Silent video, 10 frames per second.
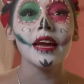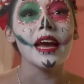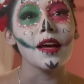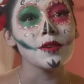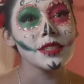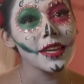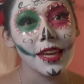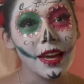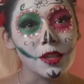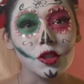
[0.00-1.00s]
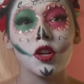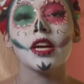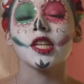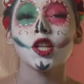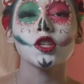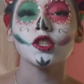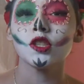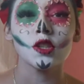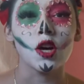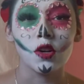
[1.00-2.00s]
And I was like, "Yeah, sure." And it
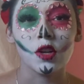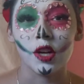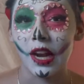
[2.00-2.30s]
looks so good.